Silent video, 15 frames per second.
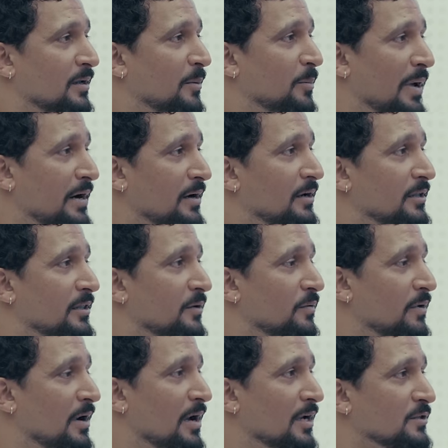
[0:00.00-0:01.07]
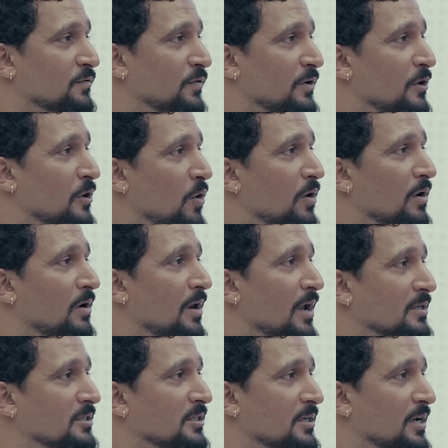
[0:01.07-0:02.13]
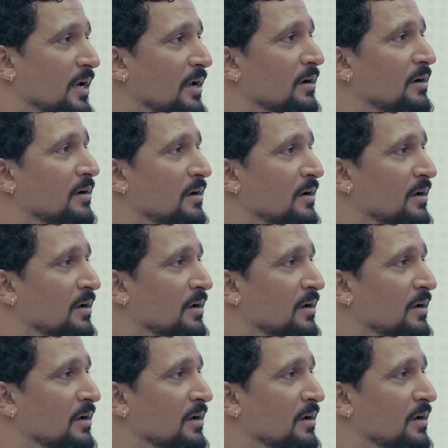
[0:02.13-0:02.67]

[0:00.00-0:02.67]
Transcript: apparently they were asked for a longer lasting tire.